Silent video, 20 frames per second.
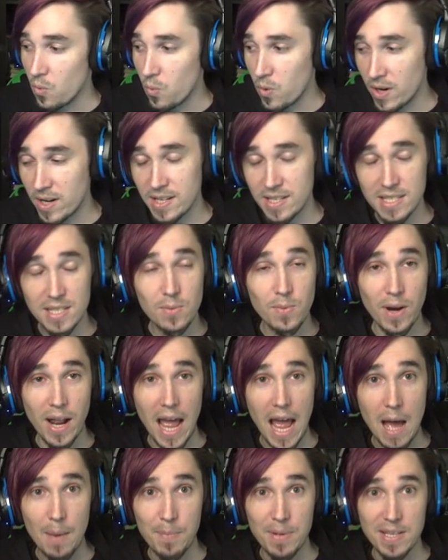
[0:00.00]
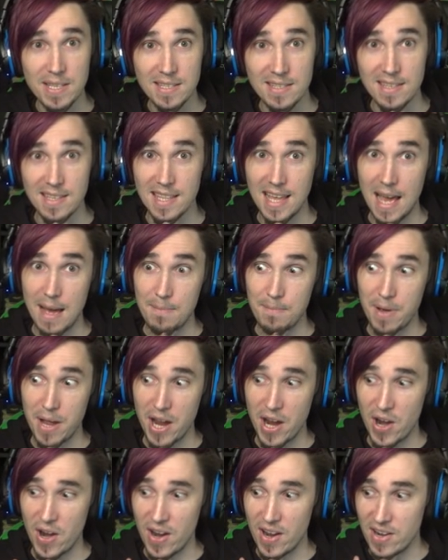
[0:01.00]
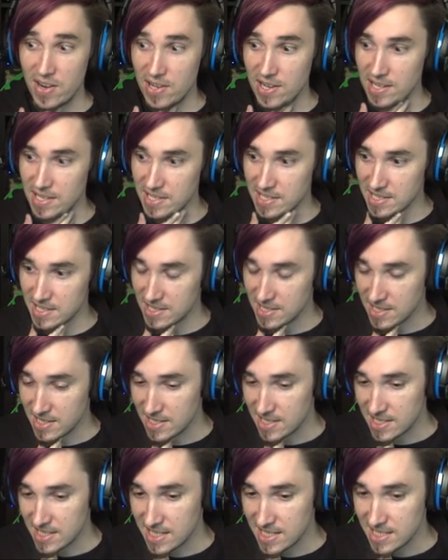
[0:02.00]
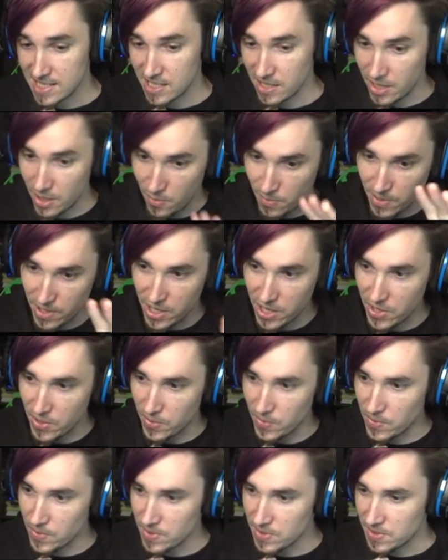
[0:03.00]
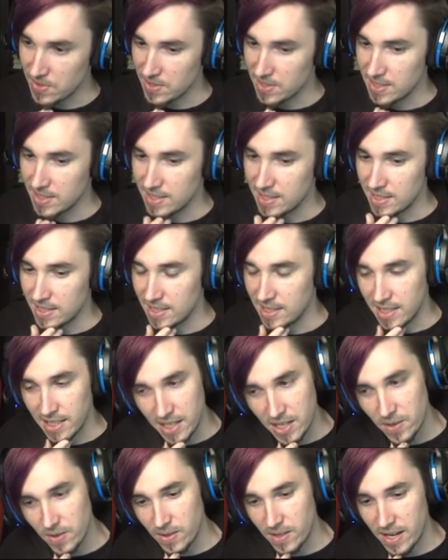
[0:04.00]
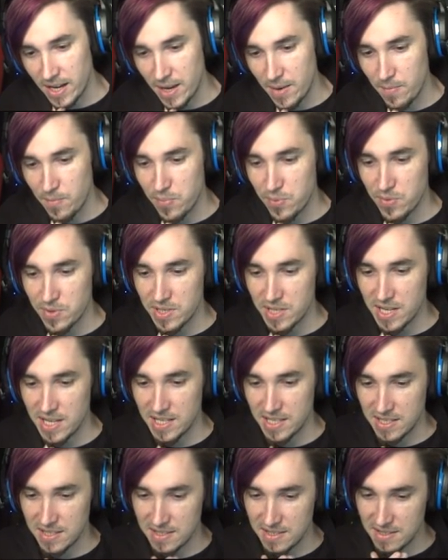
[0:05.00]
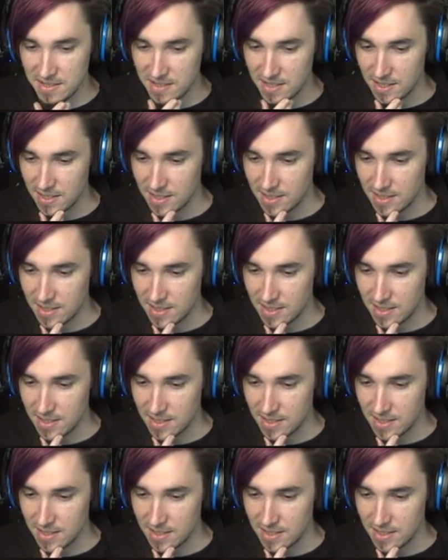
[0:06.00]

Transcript: we're gonna see what happens to that bear and us. So here we go. Hinterland presents.